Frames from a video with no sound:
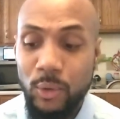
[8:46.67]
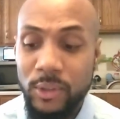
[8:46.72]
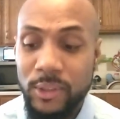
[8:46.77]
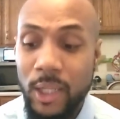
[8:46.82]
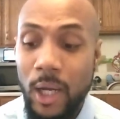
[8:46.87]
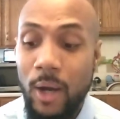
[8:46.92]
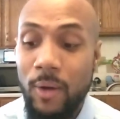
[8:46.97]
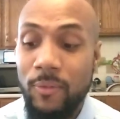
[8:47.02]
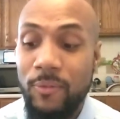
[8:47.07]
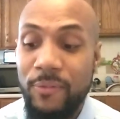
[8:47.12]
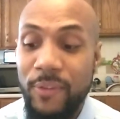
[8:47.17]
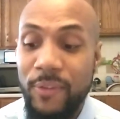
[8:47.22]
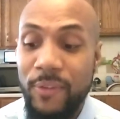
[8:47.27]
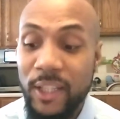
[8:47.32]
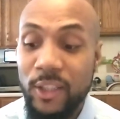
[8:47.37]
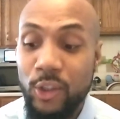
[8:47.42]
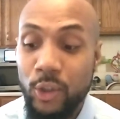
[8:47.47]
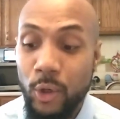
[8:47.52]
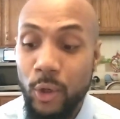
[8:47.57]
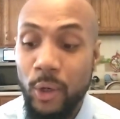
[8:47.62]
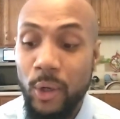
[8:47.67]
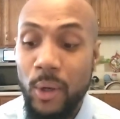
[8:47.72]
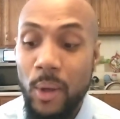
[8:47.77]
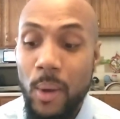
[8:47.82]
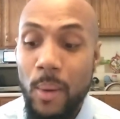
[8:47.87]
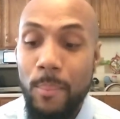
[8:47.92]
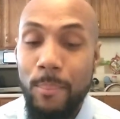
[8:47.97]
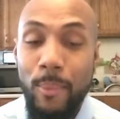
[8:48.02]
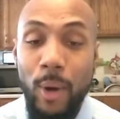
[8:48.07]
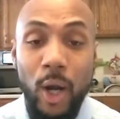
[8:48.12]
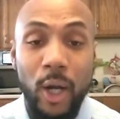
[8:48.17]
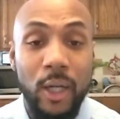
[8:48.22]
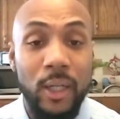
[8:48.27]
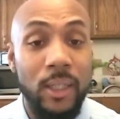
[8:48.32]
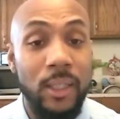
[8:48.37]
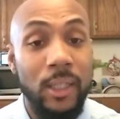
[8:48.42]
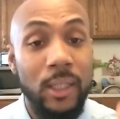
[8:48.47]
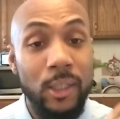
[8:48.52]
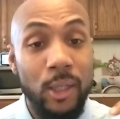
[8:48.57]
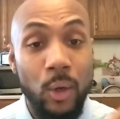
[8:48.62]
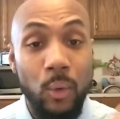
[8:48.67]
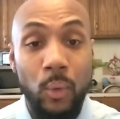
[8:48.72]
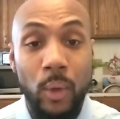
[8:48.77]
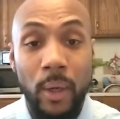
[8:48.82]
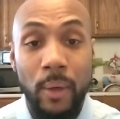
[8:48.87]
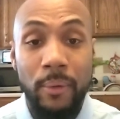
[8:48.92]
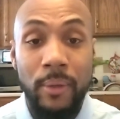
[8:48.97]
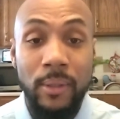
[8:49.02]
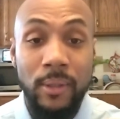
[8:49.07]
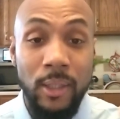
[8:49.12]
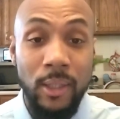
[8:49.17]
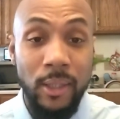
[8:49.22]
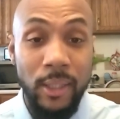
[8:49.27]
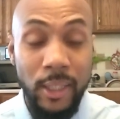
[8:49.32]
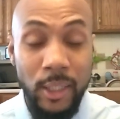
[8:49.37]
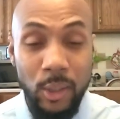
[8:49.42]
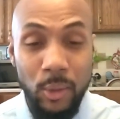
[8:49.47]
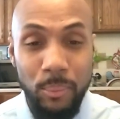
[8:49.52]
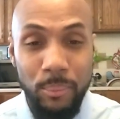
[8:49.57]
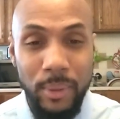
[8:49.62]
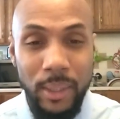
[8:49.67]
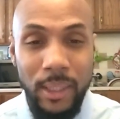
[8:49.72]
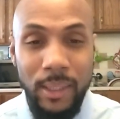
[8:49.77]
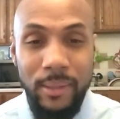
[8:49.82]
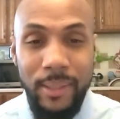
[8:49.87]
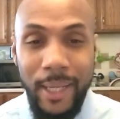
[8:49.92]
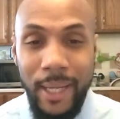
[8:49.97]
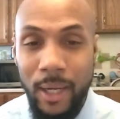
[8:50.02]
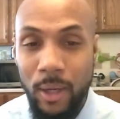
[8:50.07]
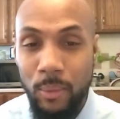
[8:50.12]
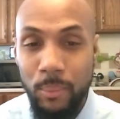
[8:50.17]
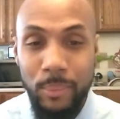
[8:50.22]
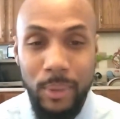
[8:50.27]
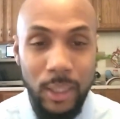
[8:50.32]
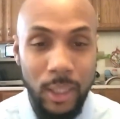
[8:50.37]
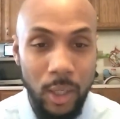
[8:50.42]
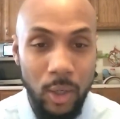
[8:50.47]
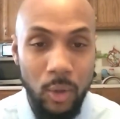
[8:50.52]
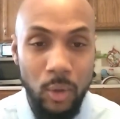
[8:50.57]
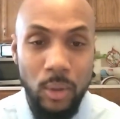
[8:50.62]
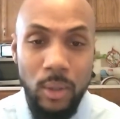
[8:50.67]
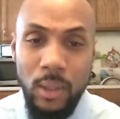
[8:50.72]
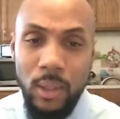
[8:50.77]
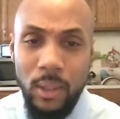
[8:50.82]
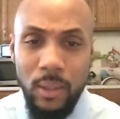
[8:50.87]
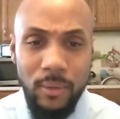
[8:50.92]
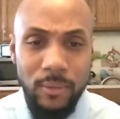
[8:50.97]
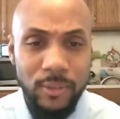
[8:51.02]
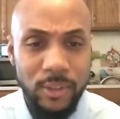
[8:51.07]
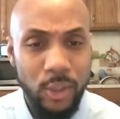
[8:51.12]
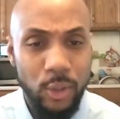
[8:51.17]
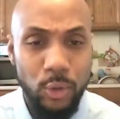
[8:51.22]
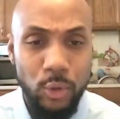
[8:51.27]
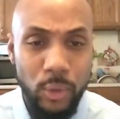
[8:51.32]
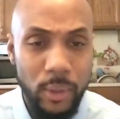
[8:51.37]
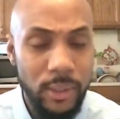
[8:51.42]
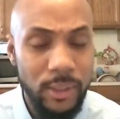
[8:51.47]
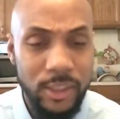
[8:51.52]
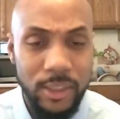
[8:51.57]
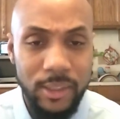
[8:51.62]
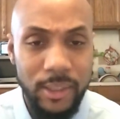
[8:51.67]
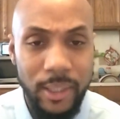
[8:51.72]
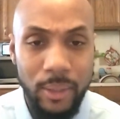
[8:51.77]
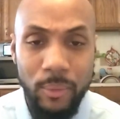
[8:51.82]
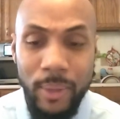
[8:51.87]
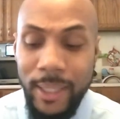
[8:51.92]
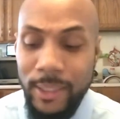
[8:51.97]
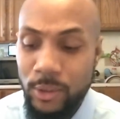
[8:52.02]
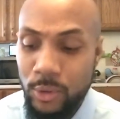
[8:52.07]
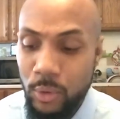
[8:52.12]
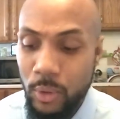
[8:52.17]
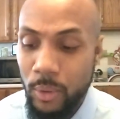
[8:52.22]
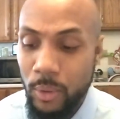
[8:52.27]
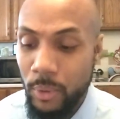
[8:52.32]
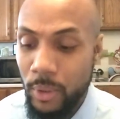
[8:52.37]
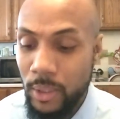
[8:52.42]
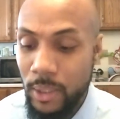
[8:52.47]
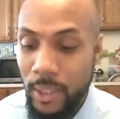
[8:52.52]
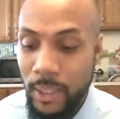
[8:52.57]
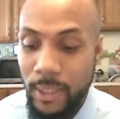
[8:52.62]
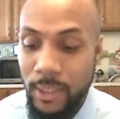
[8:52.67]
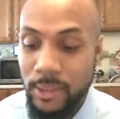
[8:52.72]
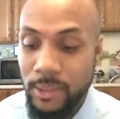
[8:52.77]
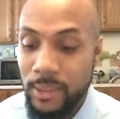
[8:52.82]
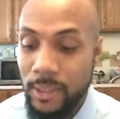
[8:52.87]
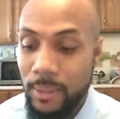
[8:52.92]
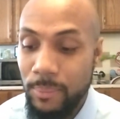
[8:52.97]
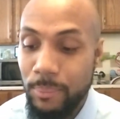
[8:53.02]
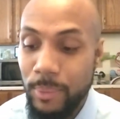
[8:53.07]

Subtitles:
It's called vector marketing. Don't worry, the link will be down below so you can just get right to it really easily.